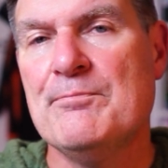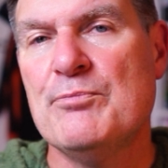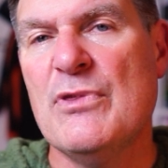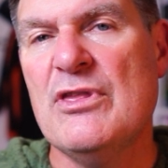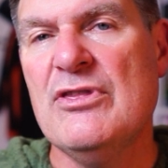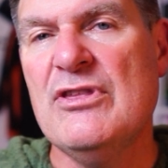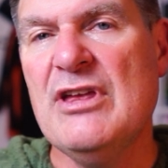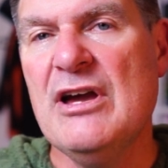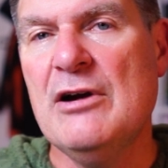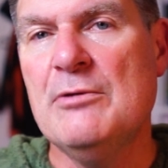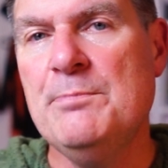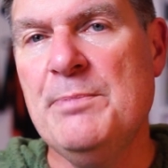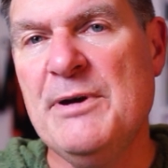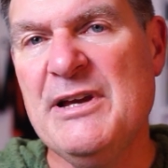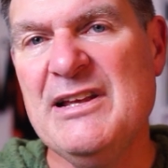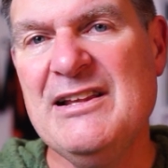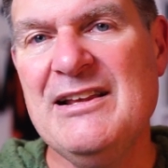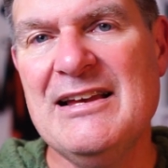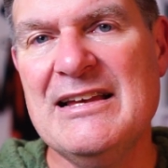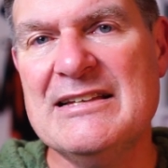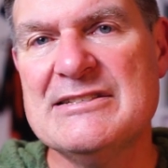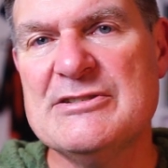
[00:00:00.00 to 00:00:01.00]
The
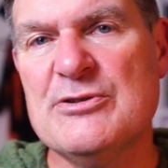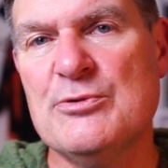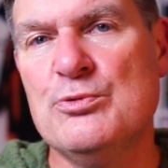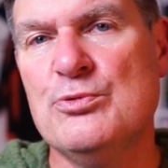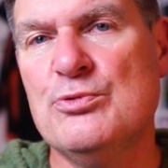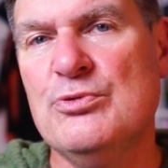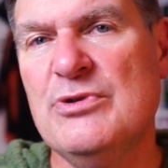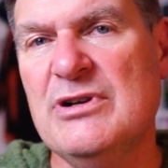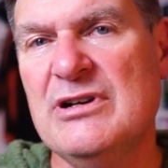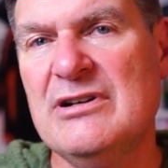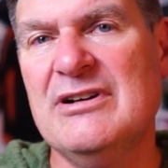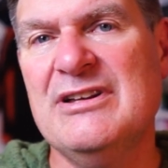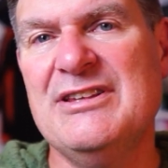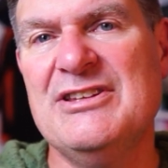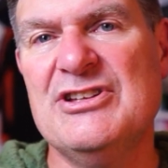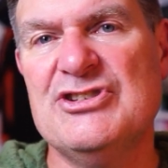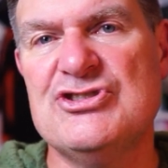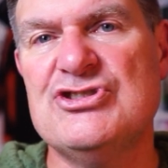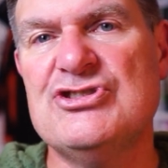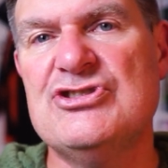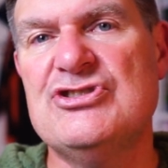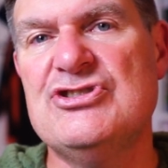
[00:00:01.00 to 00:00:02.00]
Alpina has a really
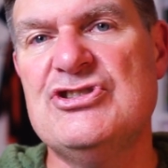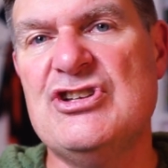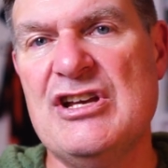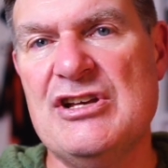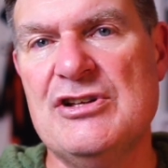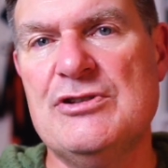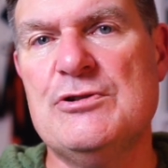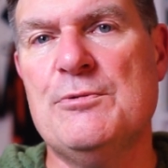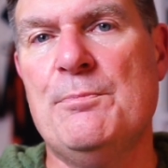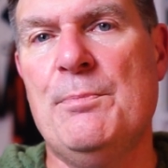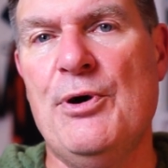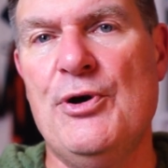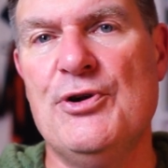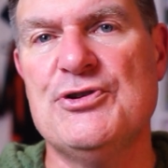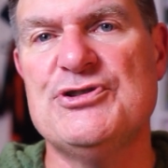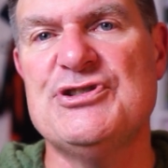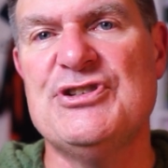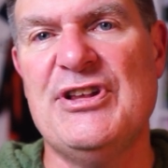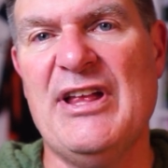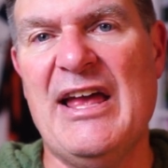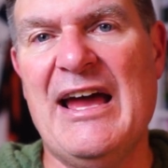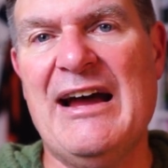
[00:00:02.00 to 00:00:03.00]
distinct
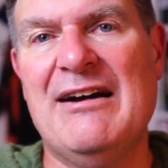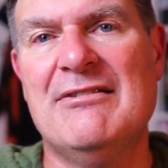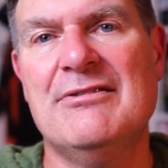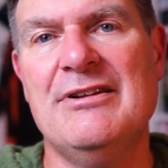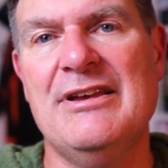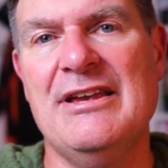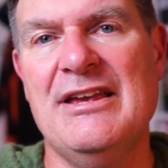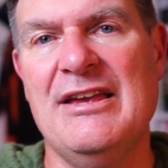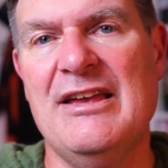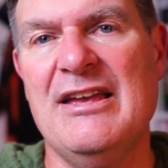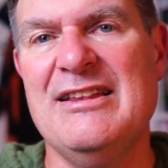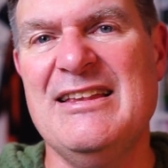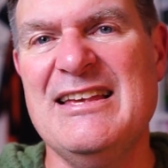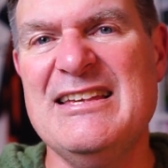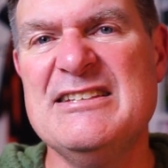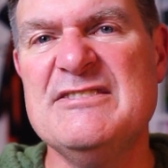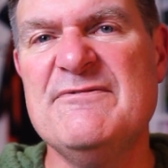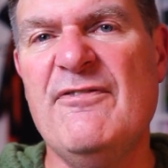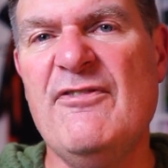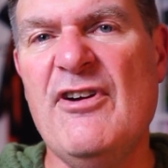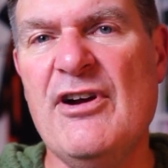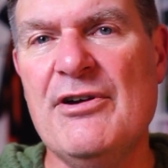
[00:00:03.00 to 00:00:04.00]
personality. It
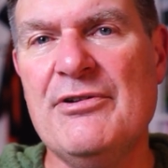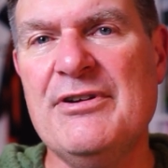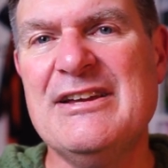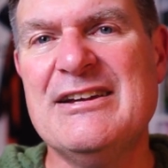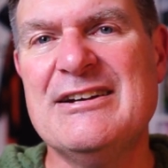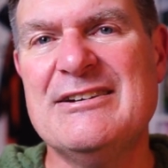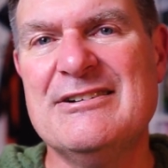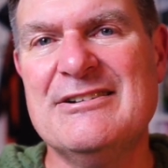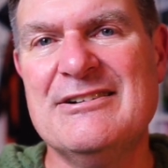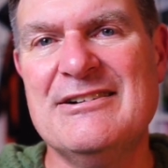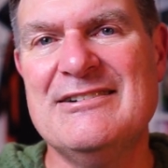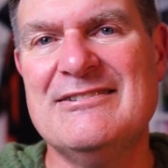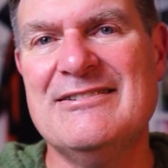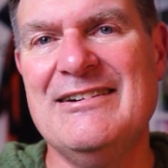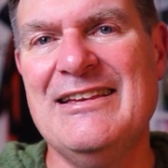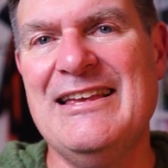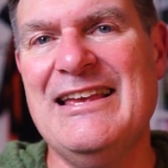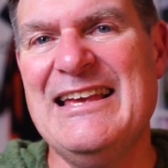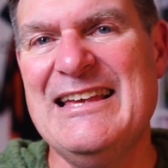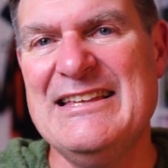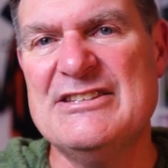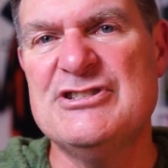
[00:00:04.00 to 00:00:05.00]
is very
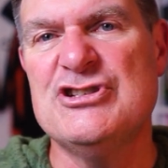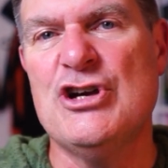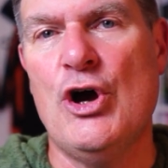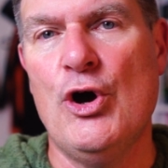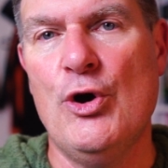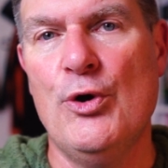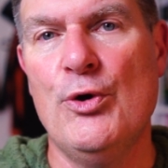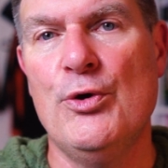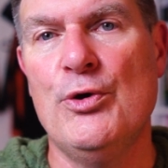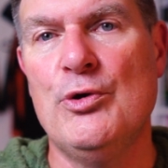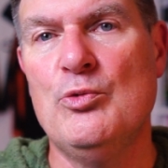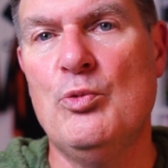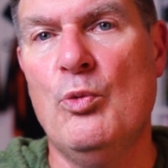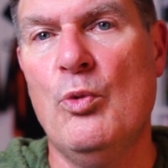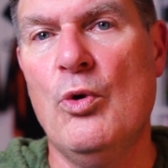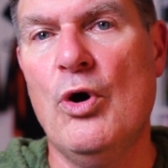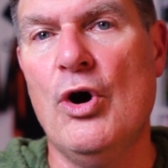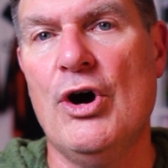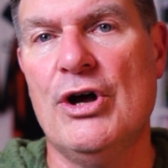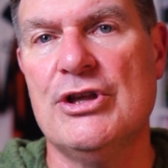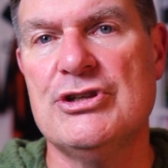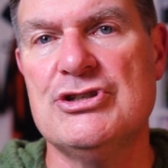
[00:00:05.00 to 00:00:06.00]
clearly its own
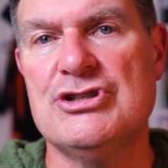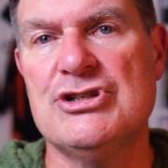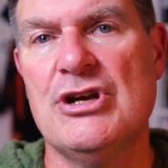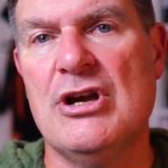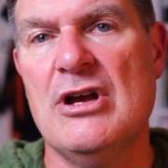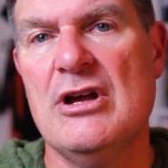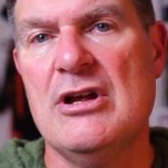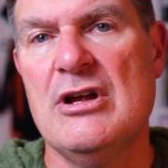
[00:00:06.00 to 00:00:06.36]
watch.